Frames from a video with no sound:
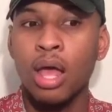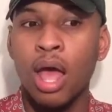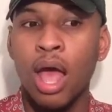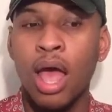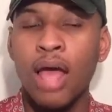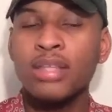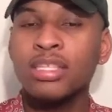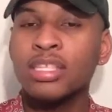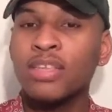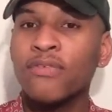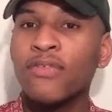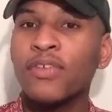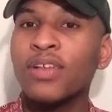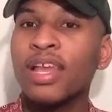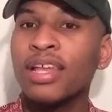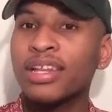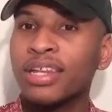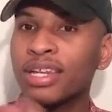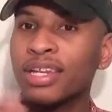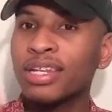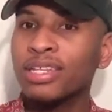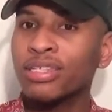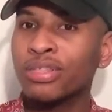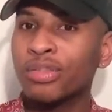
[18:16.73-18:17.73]
I honestly feel like
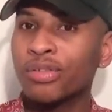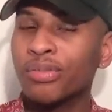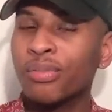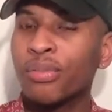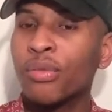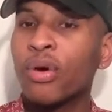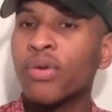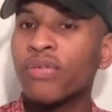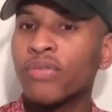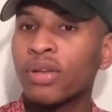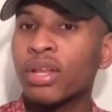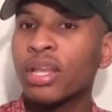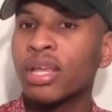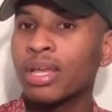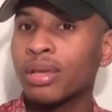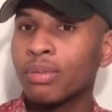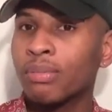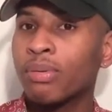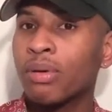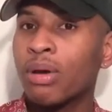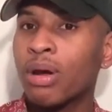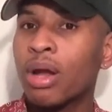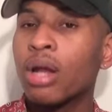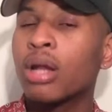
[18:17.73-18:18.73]
they need to do more for Linkin
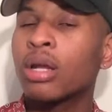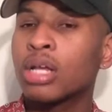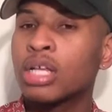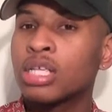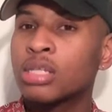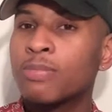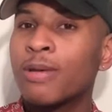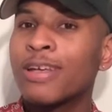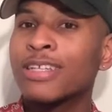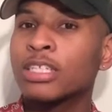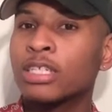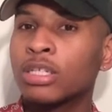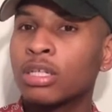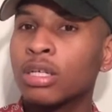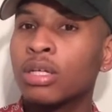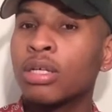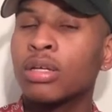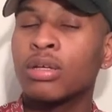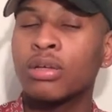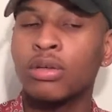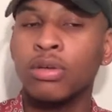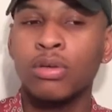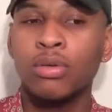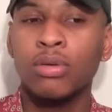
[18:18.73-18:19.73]
Park,
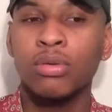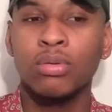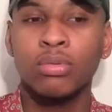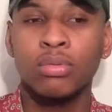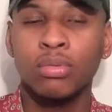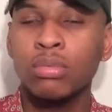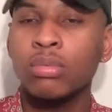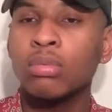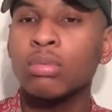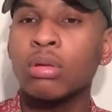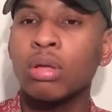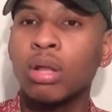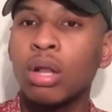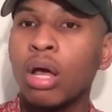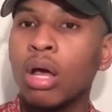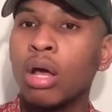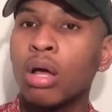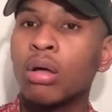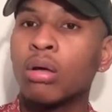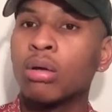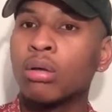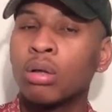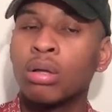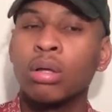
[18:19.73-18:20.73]
especially,
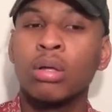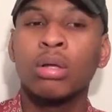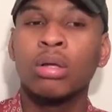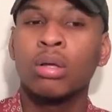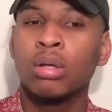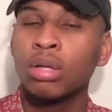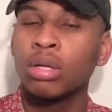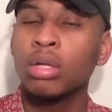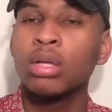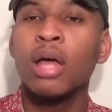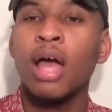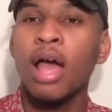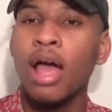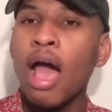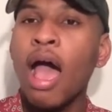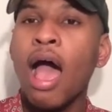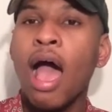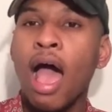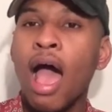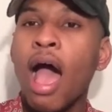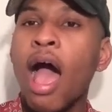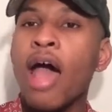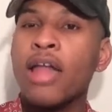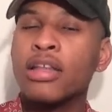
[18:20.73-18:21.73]
I
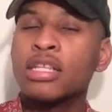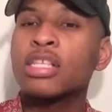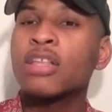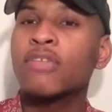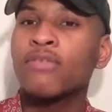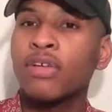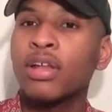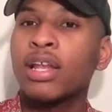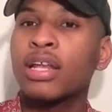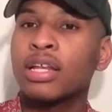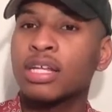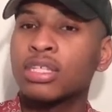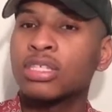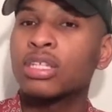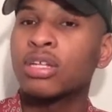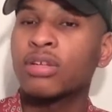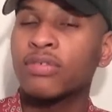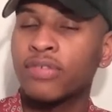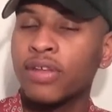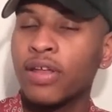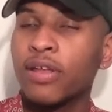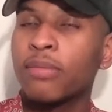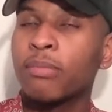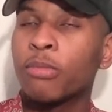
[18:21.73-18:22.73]
honestly feel like they should
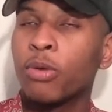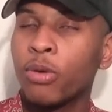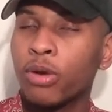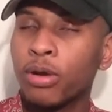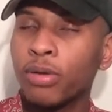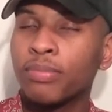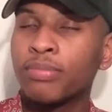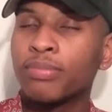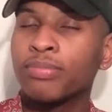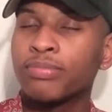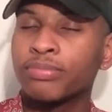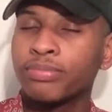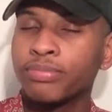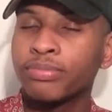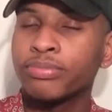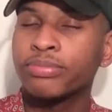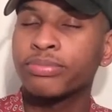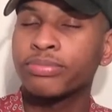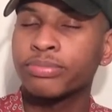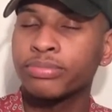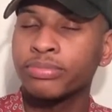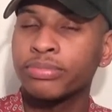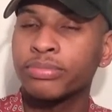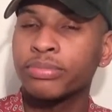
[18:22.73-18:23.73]
have done more.
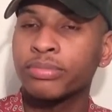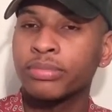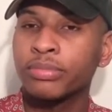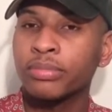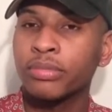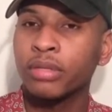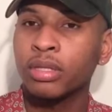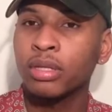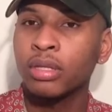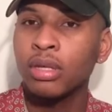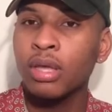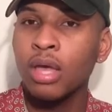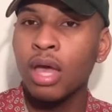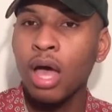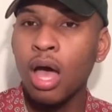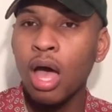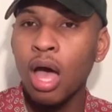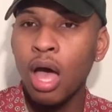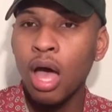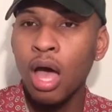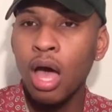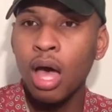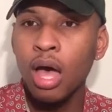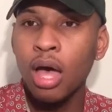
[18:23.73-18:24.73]

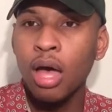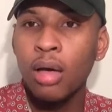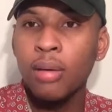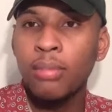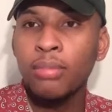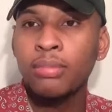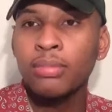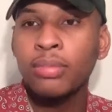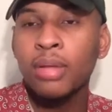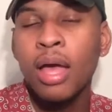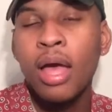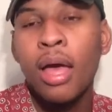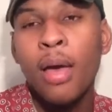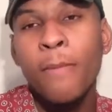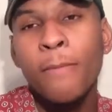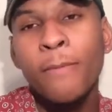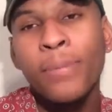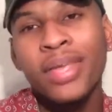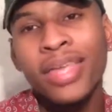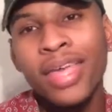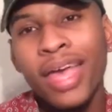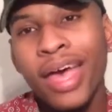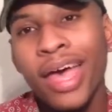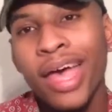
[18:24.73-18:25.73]

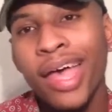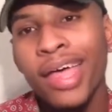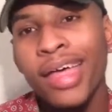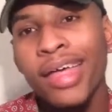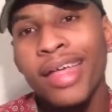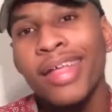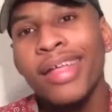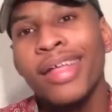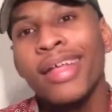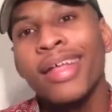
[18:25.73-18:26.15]
But yeah,